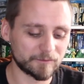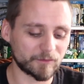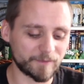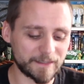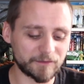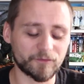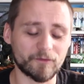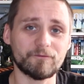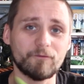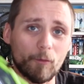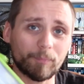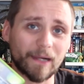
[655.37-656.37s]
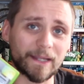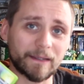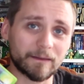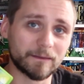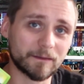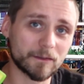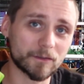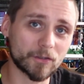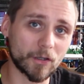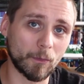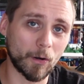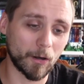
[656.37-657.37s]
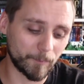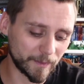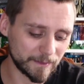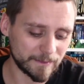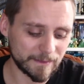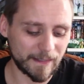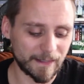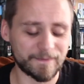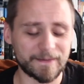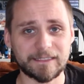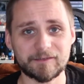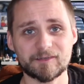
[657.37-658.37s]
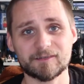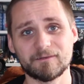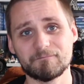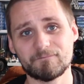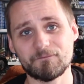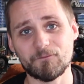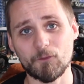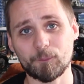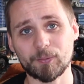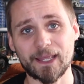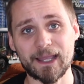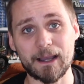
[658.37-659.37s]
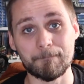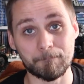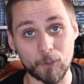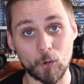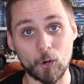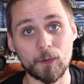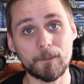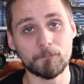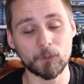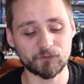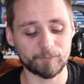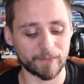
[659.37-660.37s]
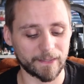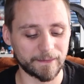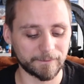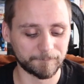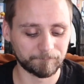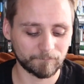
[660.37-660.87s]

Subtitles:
So these for 4-player co-op, and these for 4-player and more multiplayer.